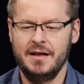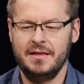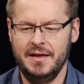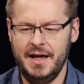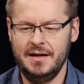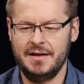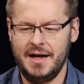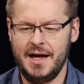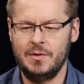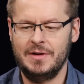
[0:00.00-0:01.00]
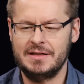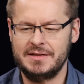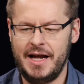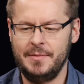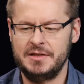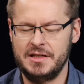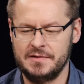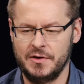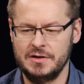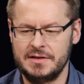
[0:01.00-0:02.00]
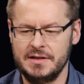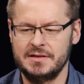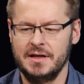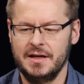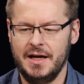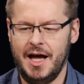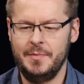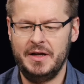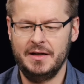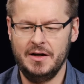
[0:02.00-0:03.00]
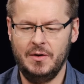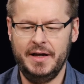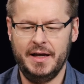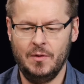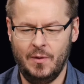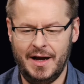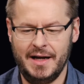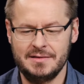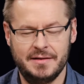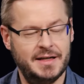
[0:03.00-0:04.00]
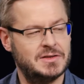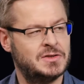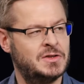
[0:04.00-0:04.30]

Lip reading: Then God will establish his verses, God being knowing and wise. And that's